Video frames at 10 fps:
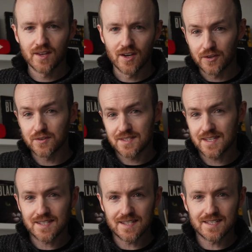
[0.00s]

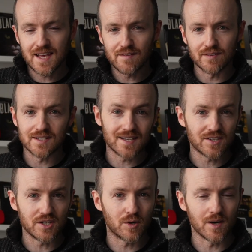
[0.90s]
167 is
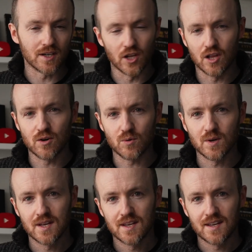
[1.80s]
actually quite low.
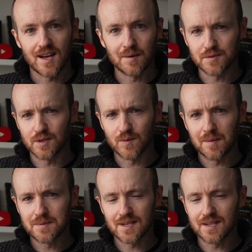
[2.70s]
I was on a
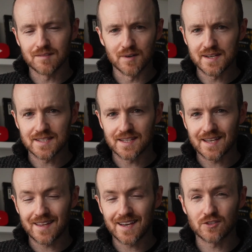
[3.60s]
website recently
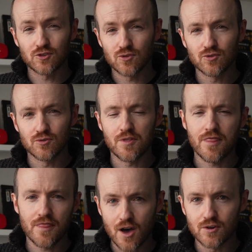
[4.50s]
and they had
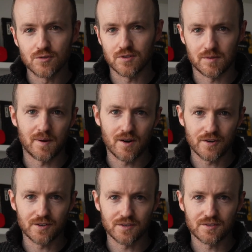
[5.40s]
2,000
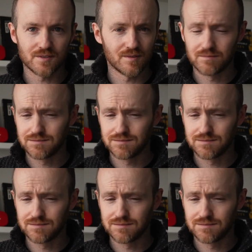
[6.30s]
partners.